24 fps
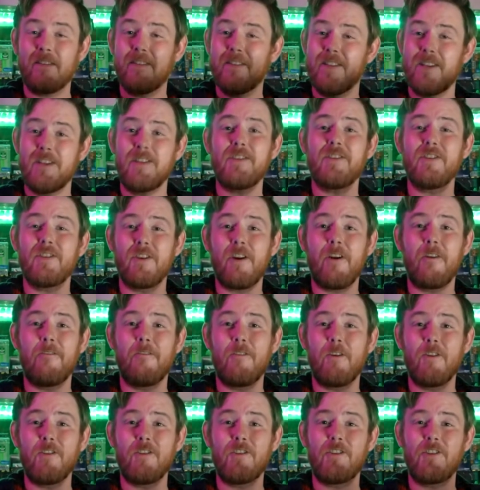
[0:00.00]
This is our
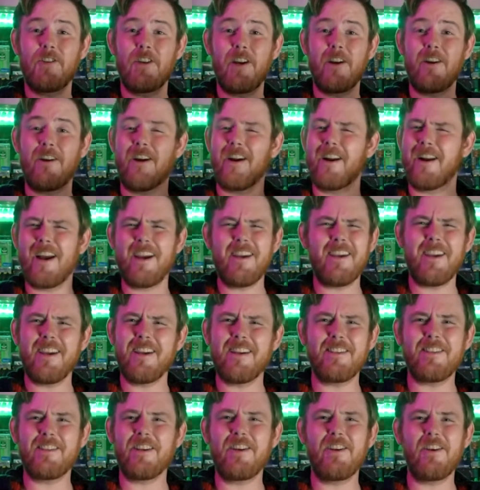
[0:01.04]
first year, and I
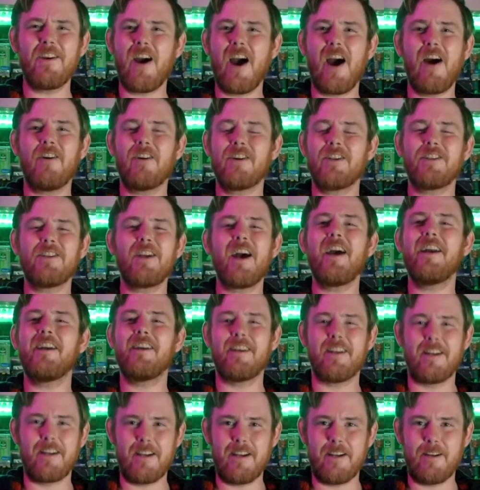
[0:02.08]
can't tell you how
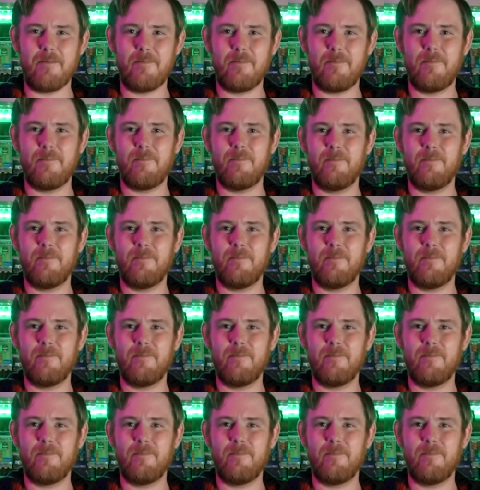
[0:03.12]
excited I am.